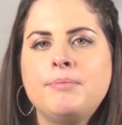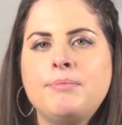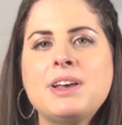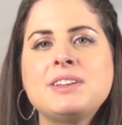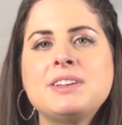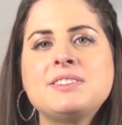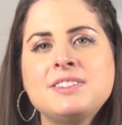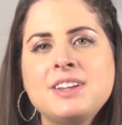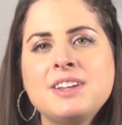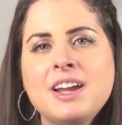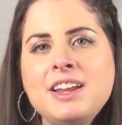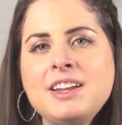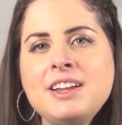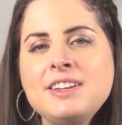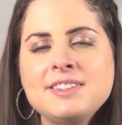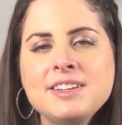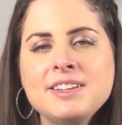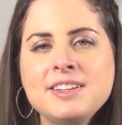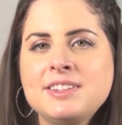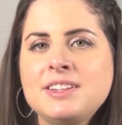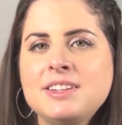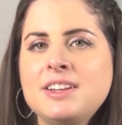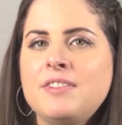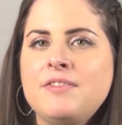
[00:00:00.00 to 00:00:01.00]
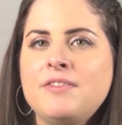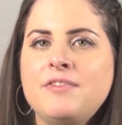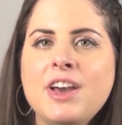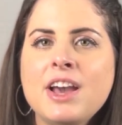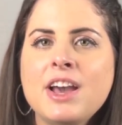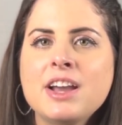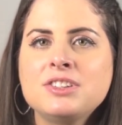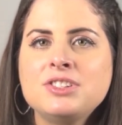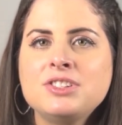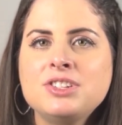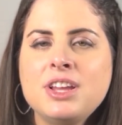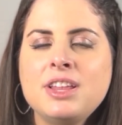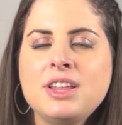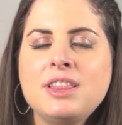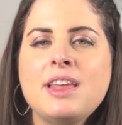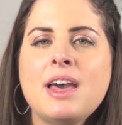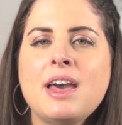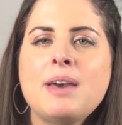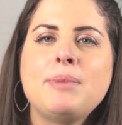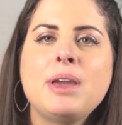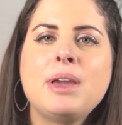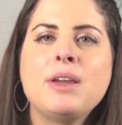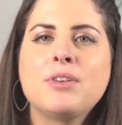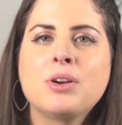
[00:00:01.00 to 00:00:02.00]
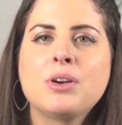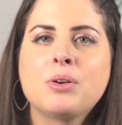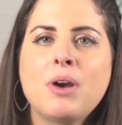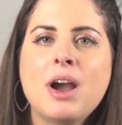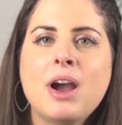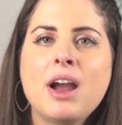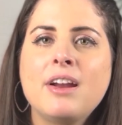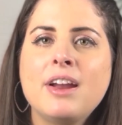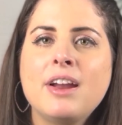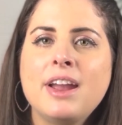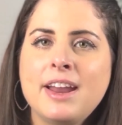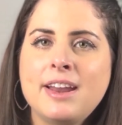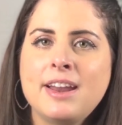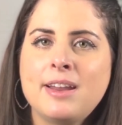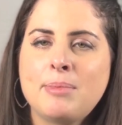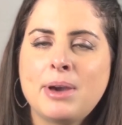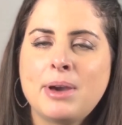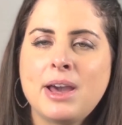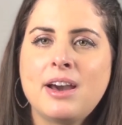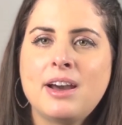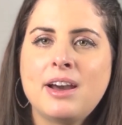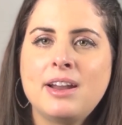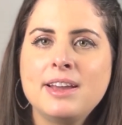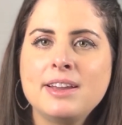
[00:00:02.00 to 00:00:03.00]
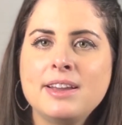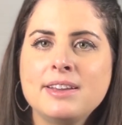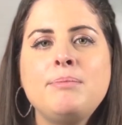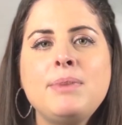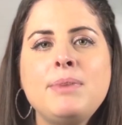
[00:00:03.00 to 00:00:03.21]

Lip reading: Mastitis is an infection that may require antibiotics.